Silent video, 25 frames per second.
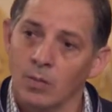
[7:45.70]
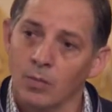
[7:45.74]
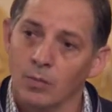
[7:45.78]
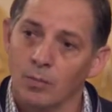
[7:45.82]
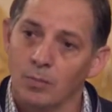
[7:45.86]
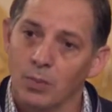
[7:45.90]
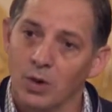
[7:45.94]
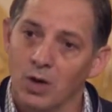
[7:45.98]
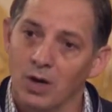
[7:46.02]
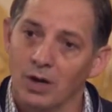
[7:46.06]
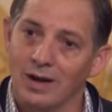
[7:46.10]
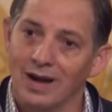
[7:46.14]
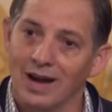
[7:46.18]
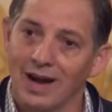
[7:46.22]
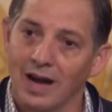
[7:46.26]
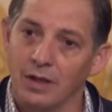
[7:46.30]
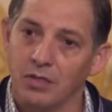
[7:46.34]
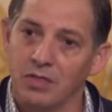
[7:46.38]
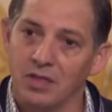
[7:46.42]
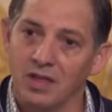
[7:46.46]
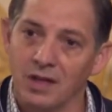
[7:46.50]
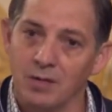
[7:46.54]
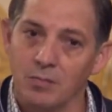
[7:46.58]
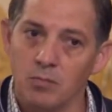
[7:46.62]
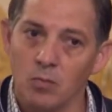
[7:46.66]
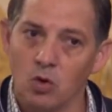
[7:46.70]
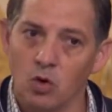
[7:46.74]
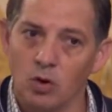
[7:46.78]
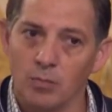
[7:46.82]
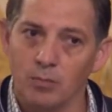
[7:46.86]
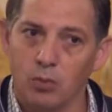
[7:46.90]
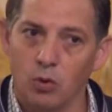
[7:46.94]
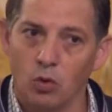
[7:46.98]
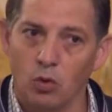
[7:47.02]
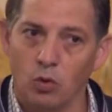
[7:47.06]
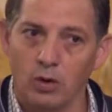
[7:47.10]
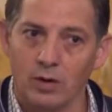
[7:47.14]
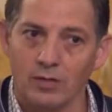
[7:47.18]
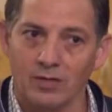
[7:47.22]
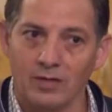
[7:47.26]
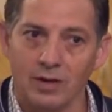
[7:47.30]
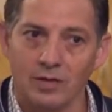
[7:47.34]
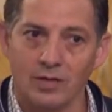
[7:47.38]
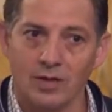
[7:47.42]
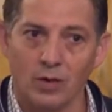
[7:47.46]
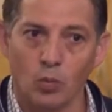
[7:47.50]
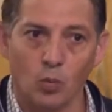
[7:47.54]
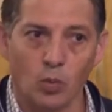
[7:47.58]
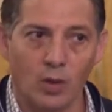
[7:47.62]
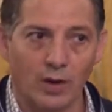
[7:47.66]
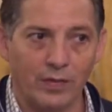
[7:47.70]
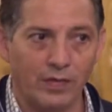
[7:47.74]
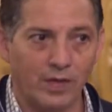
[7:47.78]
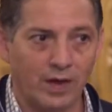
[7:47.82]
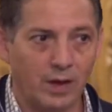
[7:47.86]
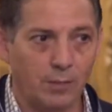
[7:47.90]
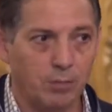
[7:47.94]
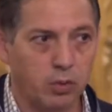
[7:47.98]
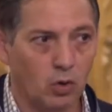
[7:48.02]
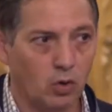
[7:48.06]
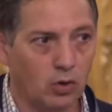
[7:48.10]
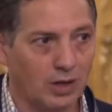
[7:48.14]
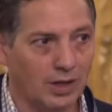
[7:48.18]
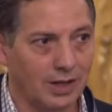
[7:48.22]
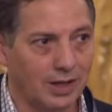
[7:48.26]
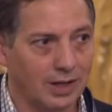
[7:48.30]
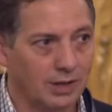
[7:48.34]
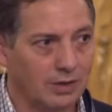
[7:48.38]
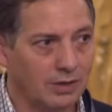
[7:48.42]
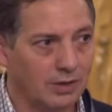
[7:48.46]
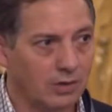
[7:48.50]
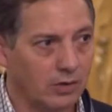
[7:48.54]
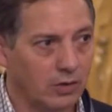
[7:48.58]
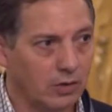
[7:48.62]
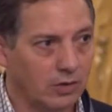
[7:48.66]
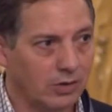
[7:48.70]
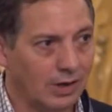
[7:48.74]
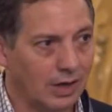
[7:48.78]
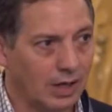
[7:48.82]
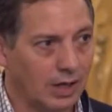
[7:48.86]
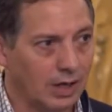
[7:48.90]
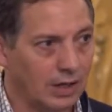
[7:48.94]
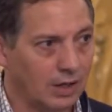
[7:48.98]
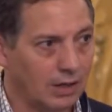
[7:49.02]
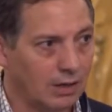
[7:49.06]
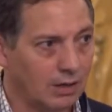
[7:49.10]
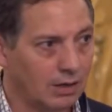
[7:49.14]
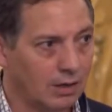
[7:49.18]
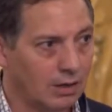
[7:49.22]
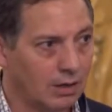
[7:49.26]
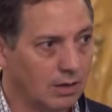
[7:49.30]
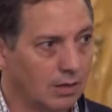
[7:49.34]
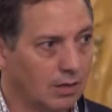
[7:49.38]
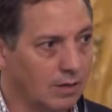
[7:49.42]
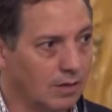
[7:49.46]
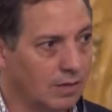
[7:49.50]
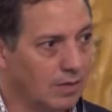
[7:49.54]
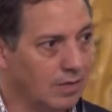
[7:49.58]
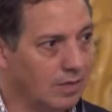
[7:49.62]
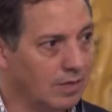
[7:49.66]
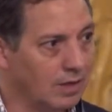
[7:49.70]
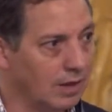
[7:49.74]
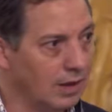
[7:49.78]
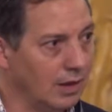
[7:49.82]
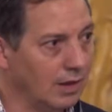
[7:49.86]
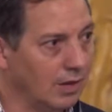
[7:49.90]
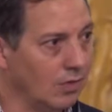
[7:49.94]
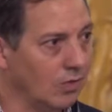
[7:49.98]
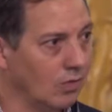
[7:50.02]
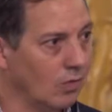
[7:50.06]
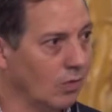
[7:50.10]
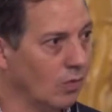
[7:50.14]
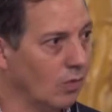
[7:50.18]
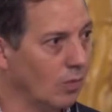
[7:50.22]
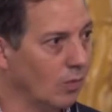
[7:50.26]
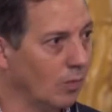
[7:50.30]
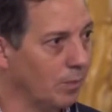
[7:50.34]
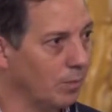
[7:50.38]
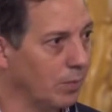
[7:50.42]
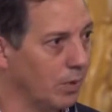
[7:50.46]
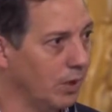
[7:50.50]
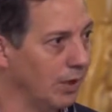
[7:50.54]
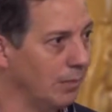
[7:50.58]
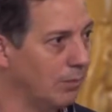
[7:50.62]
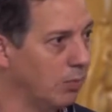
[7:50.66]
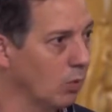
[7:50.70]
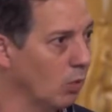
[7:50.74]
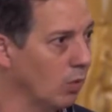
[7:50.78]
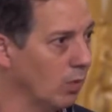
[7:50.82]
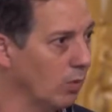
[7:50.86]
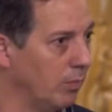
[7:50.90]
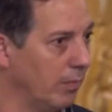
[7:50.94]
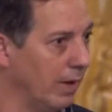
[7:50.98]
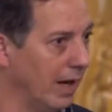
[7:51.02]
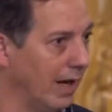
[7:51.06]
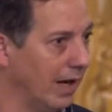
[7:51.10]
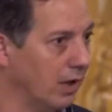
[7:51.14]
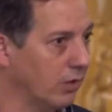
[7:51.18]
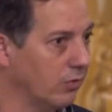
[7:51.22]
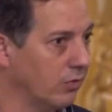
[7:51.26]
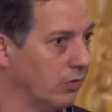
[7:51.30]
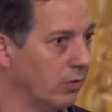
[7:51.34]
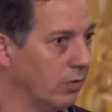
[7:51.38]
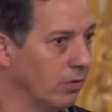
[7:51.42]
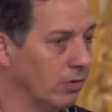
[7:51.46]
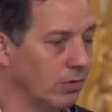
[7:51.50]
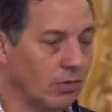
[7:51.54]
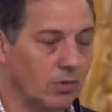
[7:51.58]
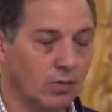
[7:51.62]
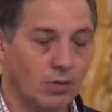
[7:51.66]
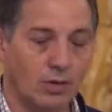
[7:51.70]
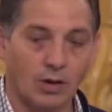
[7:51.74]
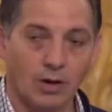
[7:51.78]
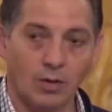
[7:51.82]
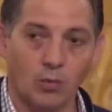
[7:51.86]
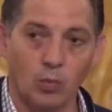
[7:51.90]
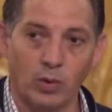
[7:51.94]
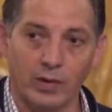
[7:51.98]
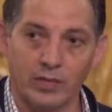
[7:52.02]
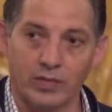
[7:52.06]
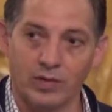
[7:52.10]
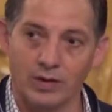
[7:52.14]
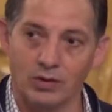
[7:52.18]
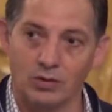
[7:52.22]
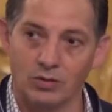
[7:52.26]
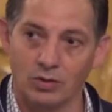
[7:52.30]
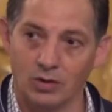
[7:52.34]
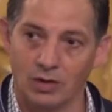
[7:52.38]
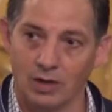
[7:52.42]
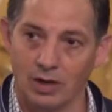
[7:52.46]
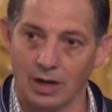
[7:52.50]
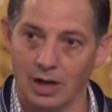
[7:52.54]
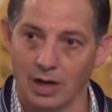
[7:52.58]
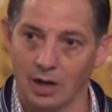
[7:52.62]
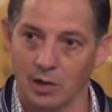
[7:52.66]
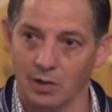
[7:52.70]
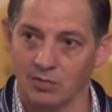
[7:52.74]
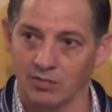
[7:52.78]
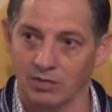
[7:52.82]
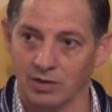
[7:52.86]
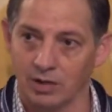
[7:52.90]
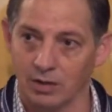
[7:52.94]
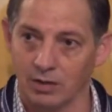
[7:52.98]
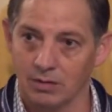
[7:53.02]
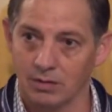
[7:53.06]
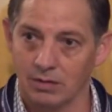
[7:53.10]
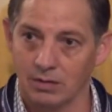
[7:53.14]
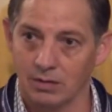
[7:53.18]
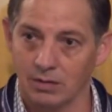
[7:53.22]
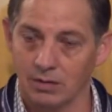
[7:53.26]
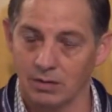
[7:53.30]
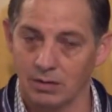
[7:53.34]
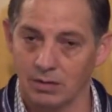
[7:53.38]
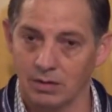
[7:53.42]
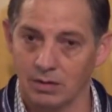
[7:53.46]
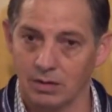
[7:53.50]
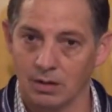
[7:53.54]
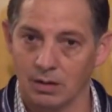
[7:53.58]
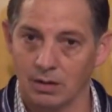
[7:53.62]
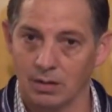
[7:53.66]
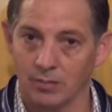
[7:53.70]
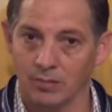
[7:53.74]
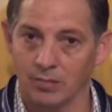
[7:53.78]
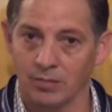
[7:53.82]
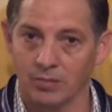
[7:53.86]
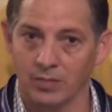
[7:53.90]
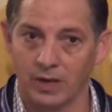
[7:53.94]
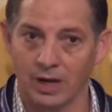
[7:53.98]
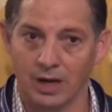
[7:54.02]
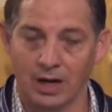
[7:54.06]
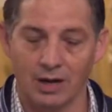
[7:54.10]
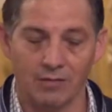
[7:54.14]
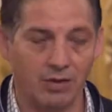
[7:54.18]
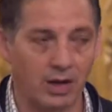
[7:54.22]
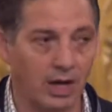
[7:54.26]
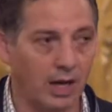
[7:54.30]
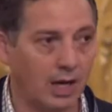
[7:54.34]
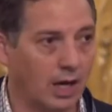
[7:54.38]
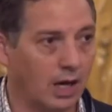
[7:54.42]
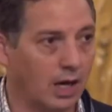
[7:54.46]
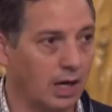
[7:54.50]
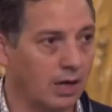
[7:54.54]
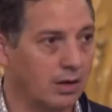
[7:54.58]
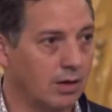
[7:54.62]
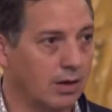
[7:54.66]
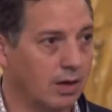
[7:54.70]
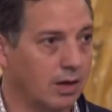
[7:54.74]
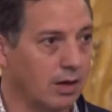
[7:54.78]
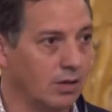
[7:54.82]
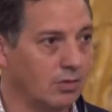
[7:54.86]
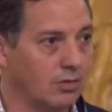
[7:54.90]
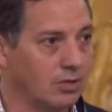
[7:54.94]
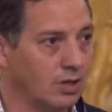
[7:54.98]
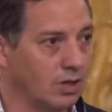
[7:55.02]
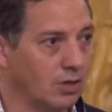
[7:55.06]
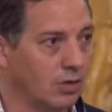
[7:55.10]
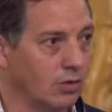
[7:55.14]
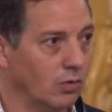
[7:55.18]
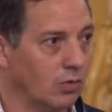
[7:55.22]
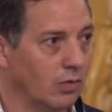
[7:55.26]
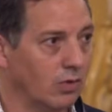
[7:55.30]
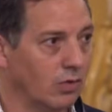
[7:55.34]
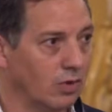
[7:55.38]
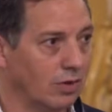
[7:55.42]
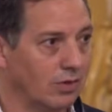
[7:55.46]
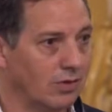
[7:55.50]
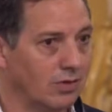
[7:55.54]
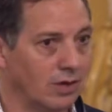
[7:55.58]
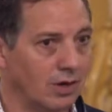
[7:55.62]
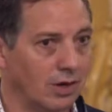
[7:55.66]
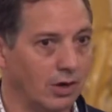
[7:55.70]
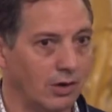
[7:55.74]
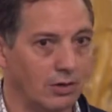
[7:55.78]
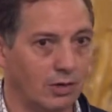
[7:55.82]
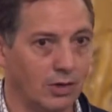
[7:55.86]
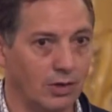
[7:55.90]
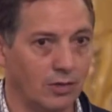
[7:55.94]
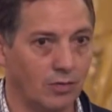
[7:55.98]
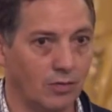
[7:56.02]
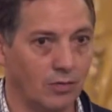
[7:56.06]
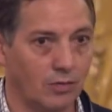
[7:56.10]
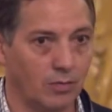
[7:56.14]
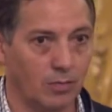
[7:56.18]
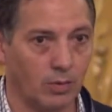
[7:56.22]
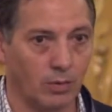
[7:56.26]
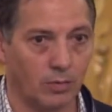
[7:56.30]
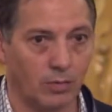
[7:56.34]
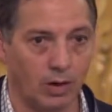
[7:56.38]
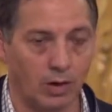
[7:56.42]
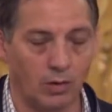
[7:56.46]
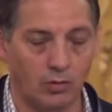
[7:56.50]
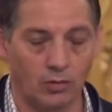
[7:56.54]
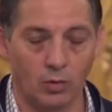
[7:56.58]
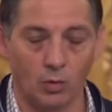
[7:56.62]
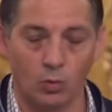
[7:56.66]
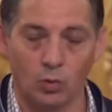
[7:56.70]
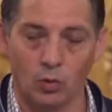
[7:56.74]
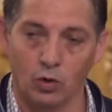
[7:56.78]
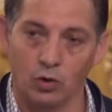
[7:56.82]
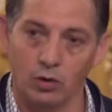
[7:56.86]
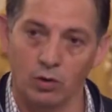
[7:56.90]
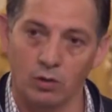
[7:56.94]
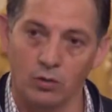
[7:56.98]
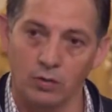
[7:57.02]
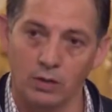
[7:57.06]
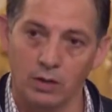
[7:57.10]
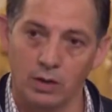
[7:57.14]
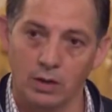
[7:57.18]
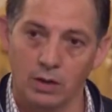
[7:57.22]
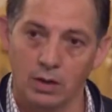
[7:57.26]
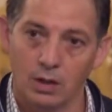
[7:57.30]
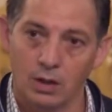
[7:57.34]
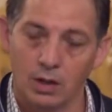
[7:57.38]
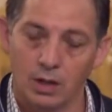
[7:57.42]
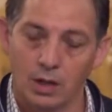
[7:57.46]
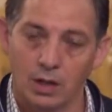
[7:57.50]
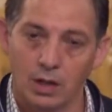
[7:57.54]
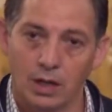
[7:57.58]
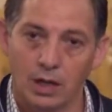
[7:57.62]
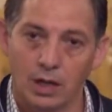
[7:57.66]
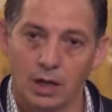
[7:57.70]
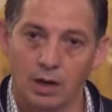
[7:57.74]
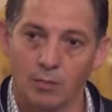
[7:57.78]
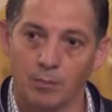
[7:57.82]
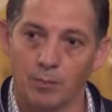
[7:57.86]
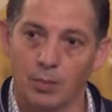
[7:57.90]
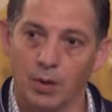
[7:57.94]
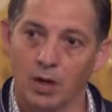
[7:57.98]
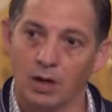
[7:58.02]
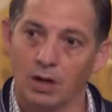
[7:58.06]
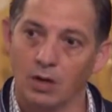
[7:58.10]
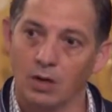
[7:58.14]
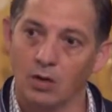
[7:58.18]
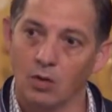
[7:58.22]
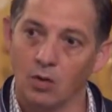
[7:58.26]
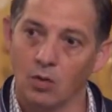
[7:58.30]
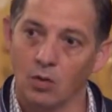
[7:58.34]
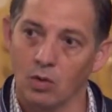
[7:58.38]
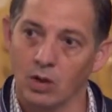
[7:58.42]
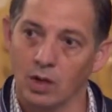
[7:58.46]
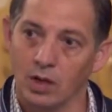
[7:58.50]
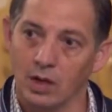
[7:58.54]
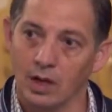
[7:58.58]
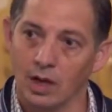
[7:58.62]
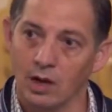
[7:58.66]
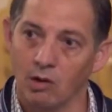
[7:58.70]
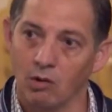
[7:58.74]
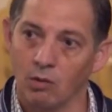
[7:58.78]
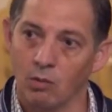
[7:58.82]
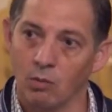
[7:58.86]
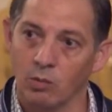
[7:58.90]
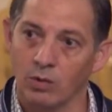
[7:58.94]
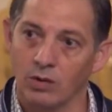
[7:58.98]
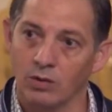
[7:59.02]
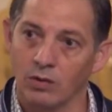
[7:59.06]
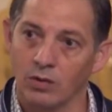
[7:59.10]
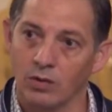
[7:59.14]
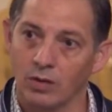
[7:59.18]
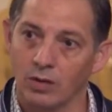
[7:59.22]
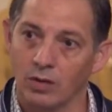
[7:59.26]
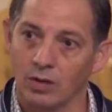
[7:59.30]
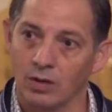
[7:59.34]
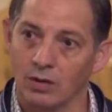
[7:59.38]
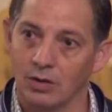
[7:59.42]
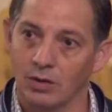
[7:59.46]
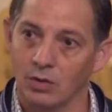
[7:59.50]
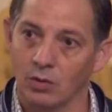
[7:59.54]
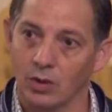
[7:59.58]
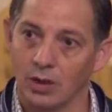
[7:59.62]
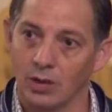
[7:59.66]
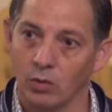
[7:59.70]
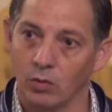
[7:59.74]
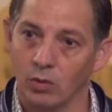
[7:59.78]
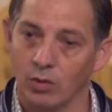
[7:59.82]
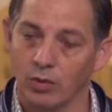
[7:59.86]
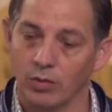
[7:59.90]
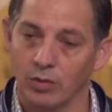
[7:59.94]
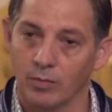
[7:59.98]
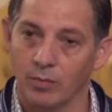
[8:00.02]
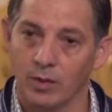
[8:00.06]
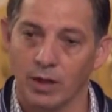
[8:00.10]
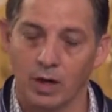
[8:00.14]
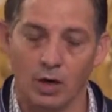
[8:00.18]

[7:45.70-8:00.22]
But I think more importantly than what they put into their diet, these people were masters of what they took out of it. I've had dinner with centenarians from around the world, but in Okinawa, when you sit and you eat with them, they